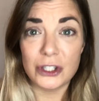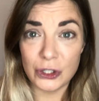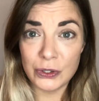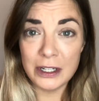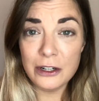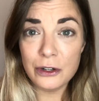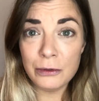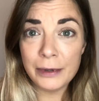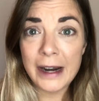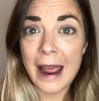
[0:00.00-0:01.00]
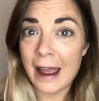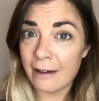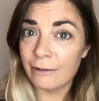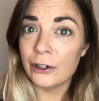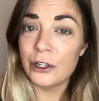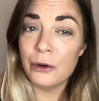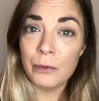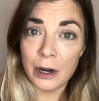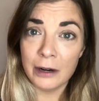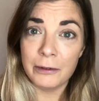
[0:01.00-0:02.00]
You can do whatever you
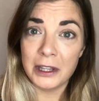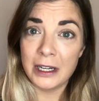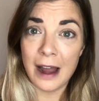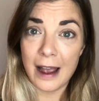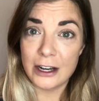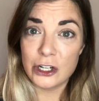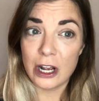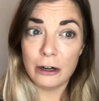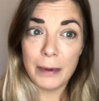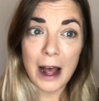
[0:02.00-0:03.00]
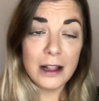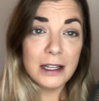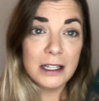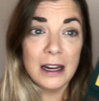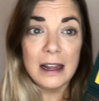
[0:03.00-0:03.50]
want with an eyeshadow palette.